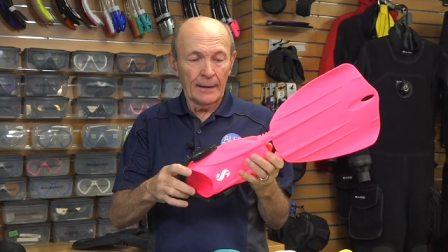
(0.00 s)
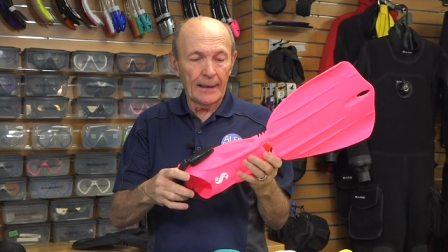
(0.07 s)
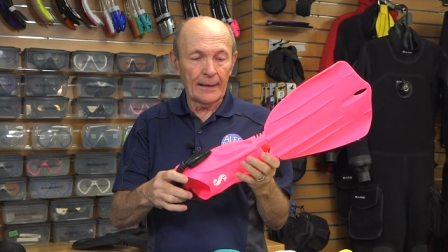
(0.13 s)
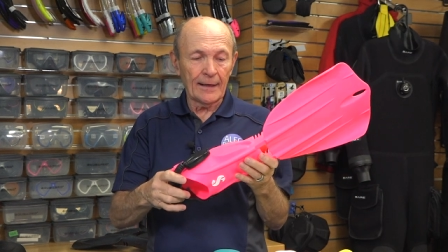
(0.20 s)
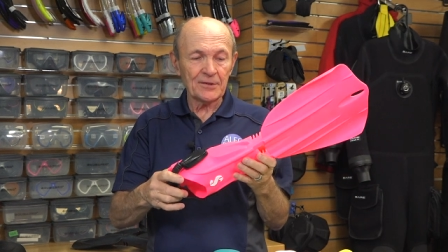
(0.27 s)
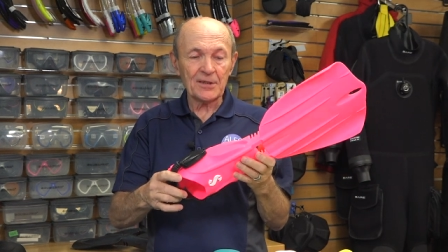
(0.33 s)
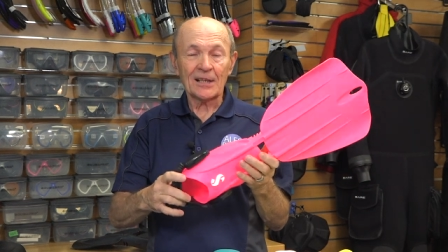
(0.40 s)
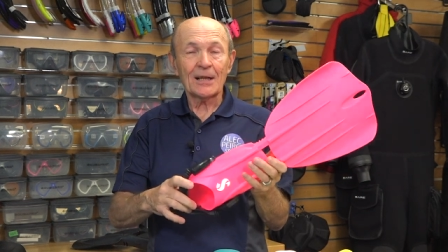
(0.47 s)
And
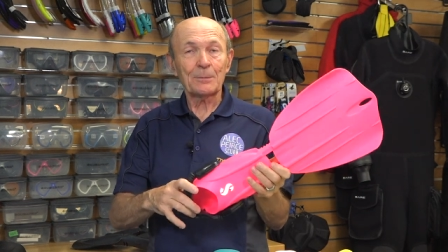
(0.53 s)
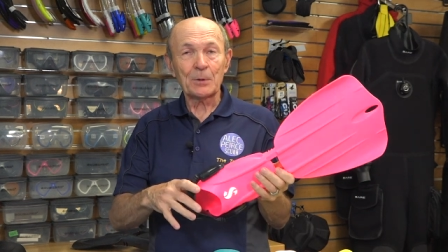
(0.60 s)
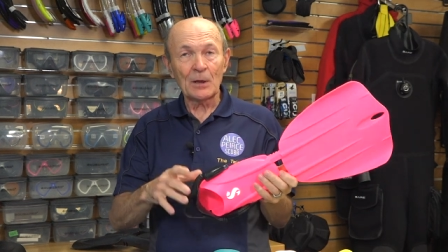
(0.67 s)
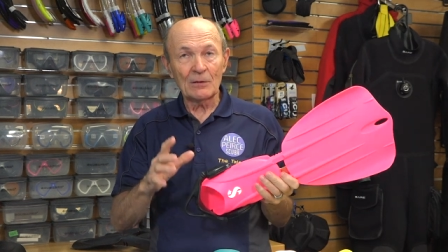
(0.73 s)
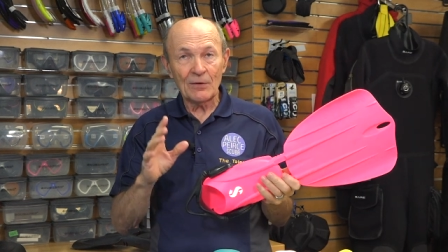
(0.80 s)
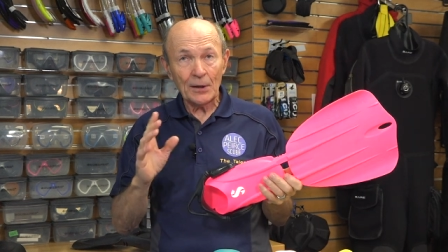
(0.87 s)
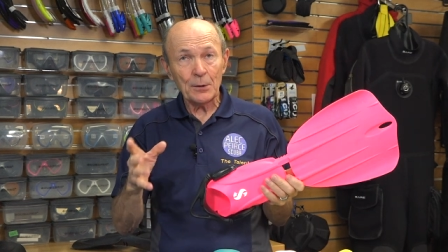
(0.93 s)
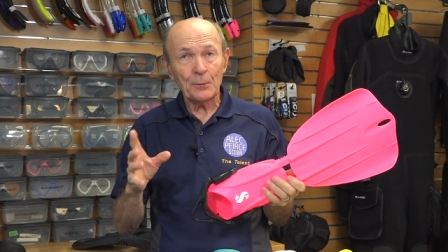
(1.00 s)
has a couple
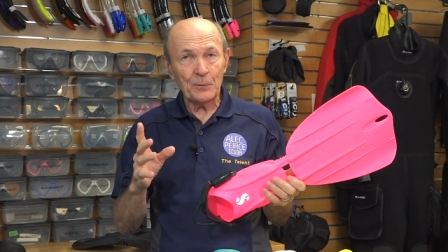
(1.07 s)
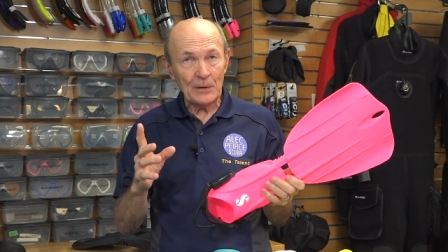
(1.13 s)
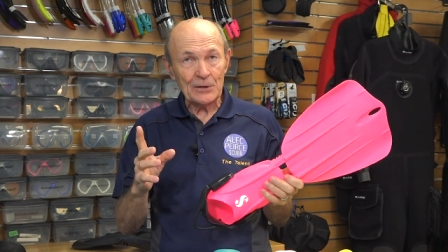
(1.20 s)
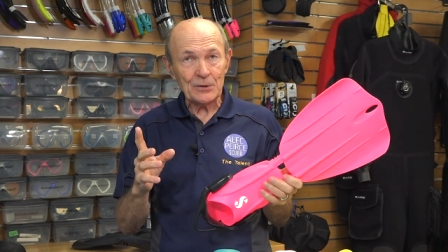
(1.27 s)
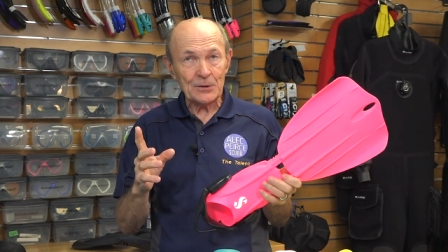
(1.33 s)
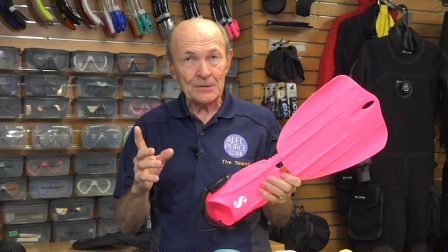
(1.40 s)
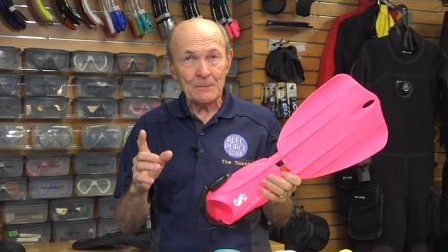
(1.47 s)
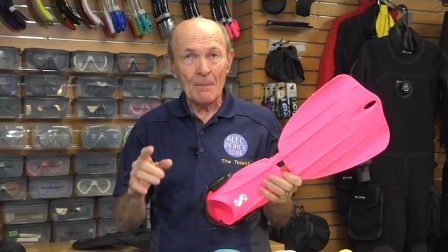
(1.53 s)
of other
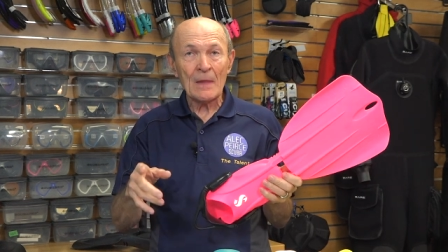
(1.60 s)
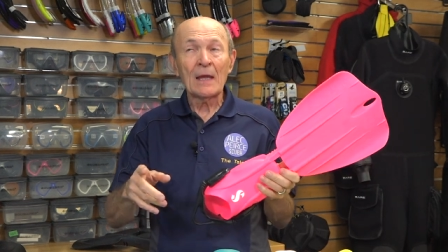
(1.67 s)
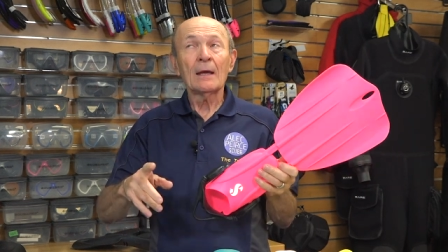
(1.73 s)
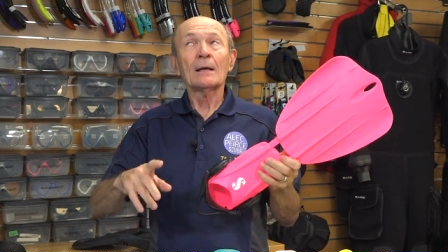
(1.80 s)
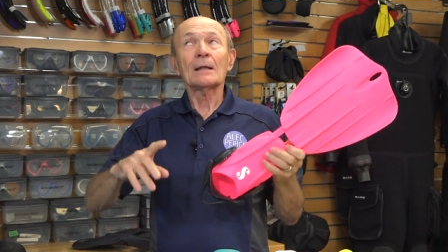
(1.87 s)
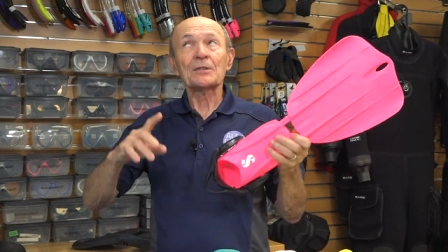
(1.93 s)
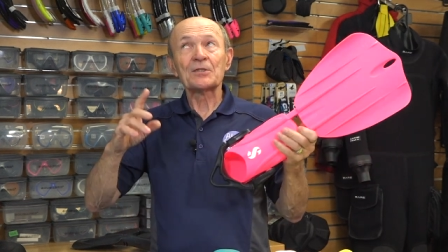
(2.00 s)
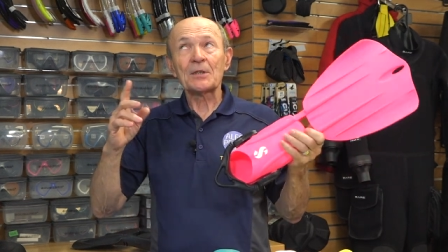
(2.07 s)
features
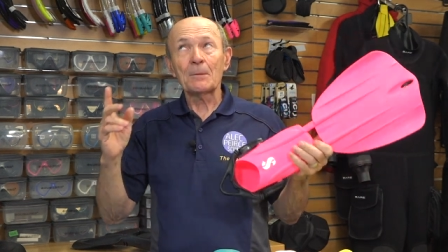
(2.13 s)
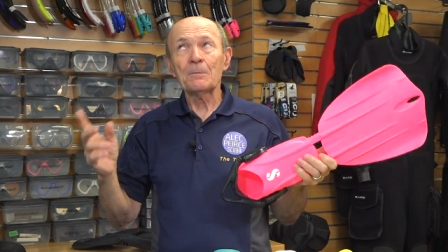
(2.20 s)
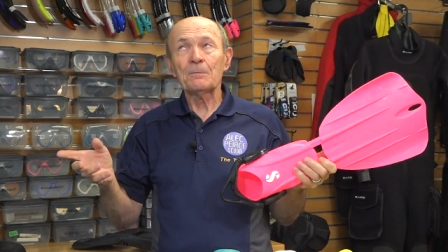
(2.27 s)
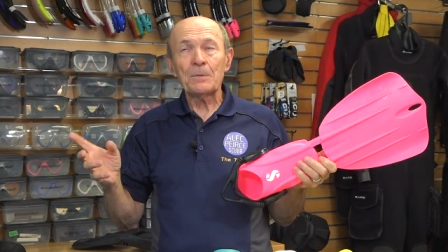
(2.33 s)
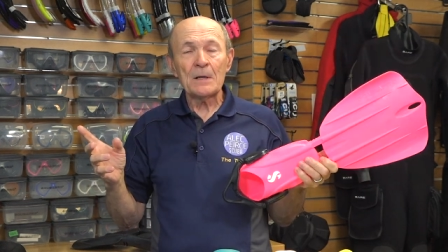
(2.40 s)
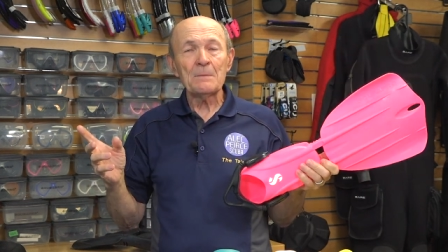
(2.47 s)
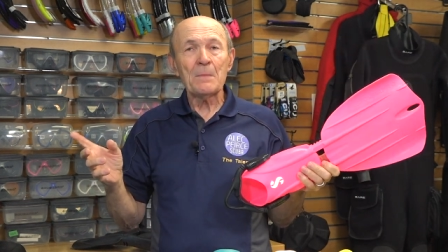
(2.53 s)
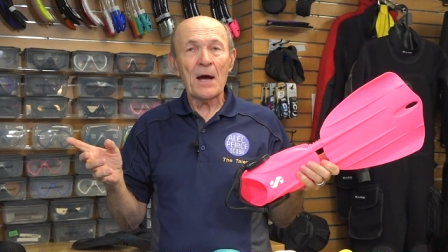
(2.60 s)
that some
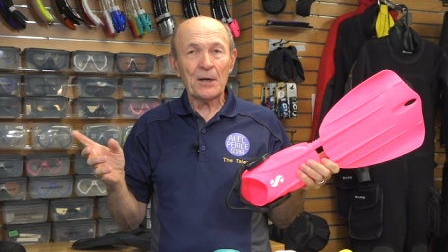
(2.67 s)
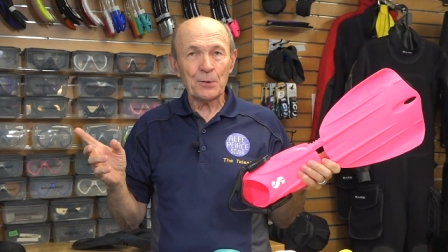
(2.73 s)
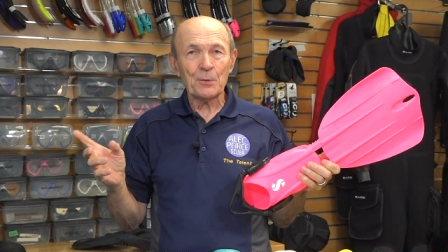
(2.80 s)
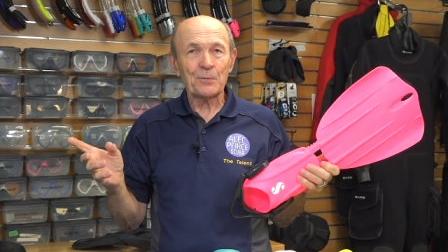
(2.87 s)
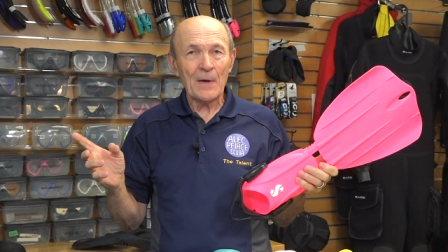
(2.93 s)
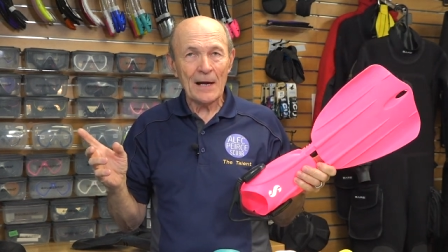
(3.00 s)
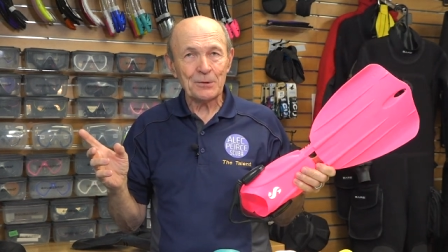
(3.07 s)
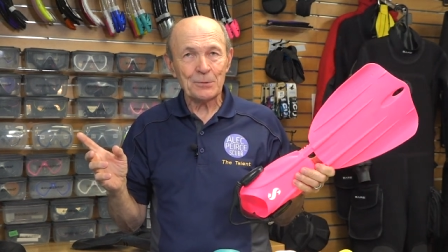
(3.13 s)
fin
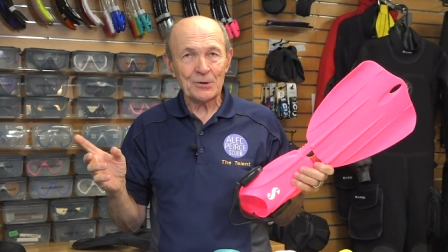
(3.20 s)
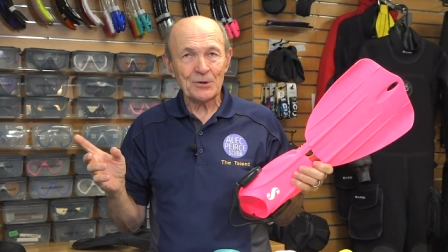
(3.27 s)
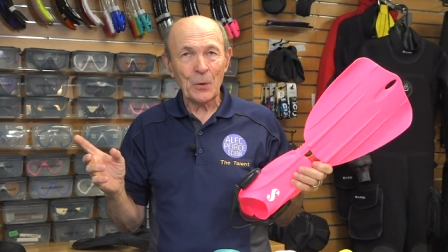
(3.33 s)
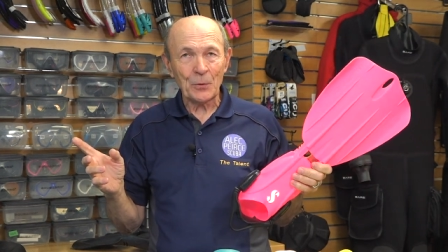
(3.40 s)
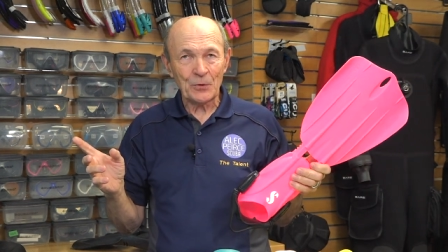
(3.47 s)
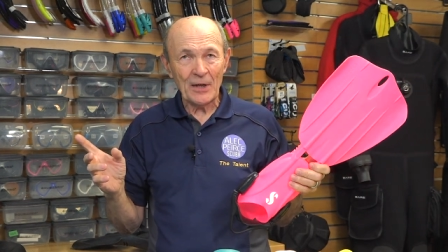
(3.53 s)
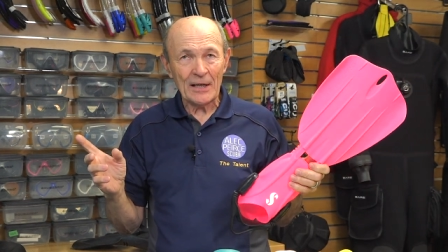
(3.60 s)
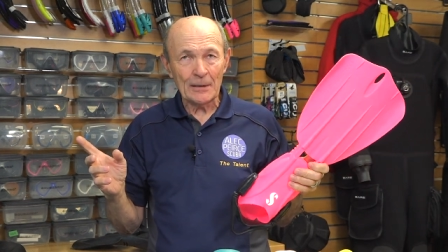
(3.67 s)
manufacturers
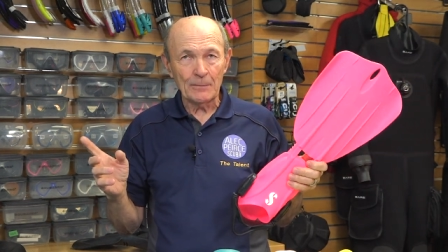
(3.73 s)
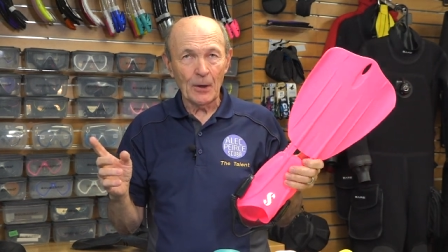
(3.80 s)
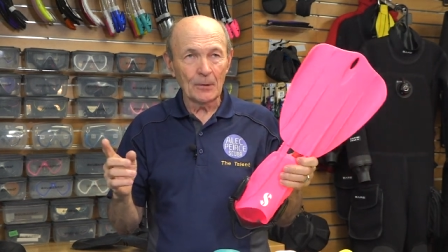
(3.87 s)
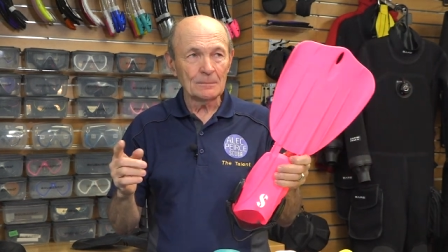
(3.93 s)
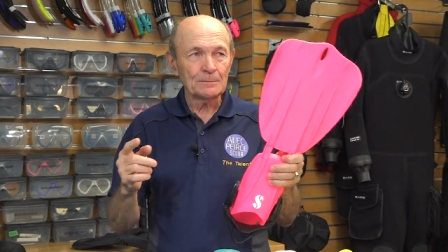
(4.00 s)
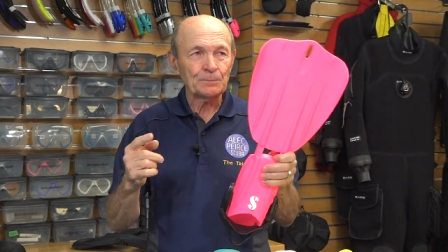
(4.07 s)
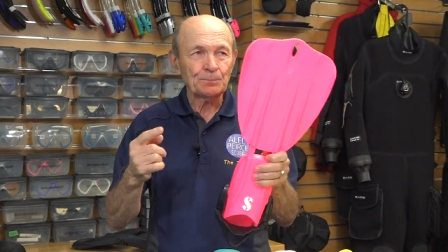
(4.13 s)
don't think about.